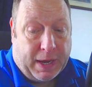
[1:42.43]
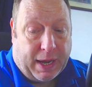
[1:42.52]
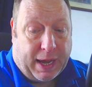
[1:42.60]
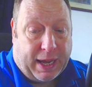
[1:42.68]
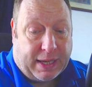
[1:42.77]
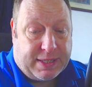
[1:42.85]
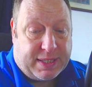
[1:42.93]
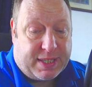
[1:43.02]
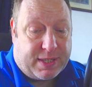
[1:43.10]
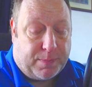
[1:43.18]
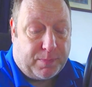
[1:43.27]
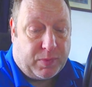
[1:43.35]
And,
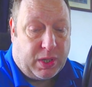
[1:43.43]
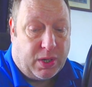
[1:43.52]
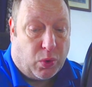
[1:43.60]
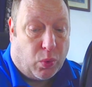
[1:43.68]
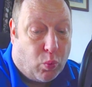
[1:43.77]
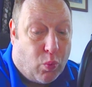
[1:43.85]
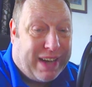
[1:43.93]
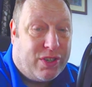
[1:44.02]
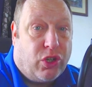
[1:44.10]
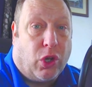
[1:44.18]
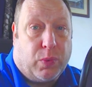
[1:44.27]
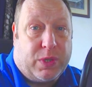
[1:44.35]
you know, when
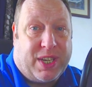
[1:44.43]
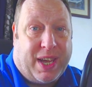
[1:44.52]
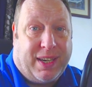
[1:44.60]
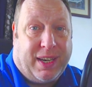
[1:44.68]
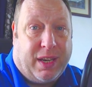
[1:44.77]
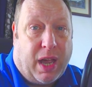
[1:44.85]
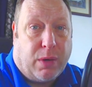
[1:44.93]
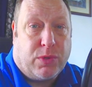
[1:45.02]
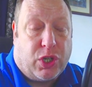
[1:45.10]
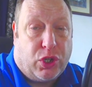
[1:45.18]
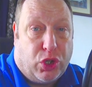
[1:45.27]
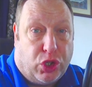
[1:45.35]
God was handing
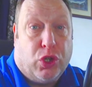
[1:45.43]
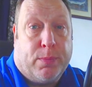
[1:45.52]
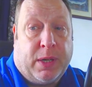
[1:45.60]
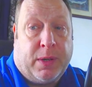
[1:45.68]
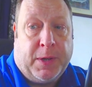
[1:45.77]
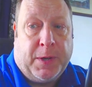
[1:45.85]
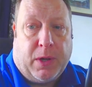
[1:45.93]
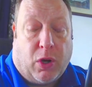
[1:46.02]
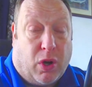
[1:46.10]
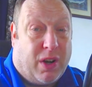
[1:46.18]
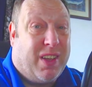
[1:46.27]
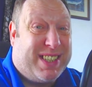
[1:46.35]
out humour
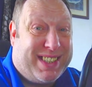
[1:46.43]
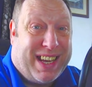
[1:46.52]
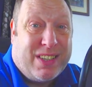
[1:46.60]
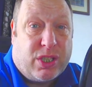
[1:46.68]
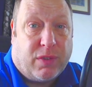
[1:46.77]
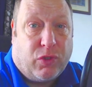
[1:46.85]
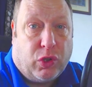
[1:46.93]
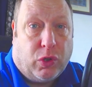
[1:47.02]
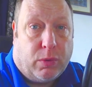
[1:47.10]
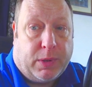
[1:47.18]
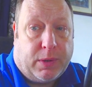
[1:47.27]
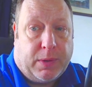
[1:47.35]
or a sense of
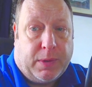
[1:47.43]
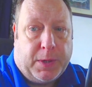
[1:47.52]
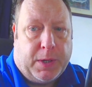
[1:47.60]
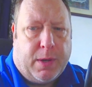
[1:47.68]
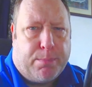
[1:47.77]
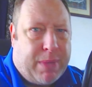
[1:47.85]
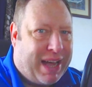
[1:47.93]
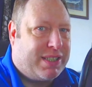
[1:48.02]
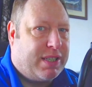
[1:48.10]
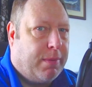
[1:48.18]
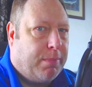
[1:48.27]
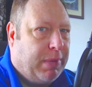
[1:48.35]
humour,
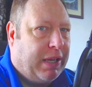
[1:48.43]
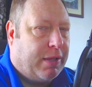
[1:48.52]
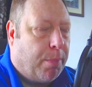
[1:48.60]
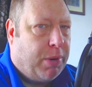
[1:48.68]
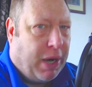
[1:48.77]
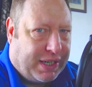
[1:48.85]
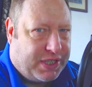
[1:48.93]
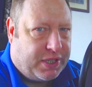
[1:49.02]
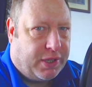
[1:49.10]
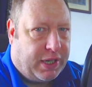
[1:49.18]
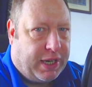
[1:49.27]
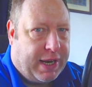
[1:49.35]
Matt, being the
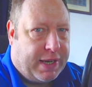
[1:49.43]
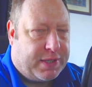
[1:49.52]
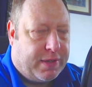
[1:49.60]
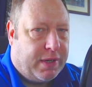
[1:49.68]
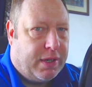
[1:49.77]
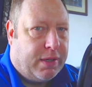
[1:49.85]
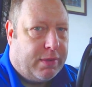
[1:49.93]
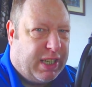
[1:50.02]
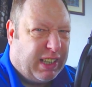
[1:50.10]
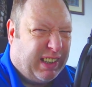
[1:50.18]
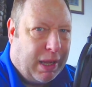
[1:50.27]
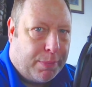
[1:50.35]
prankster that he is,
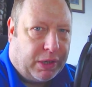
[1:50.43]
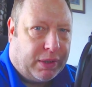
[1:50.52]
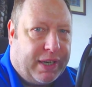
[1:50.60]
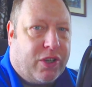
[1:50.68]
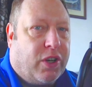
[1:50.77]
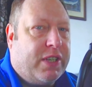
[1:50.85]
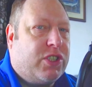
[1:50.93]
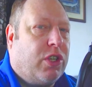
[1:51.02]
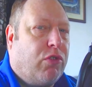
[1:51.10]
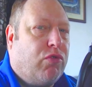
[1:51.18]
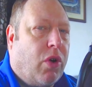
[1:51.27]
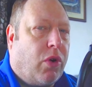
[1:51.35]
deliberately got into
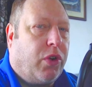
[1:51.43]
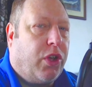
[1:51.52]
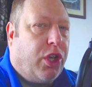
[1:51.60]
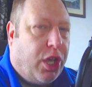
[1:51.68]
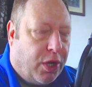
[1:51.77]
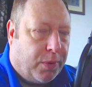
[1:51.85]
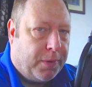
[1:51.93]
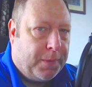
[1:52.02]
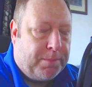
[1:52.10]
the wrong cue.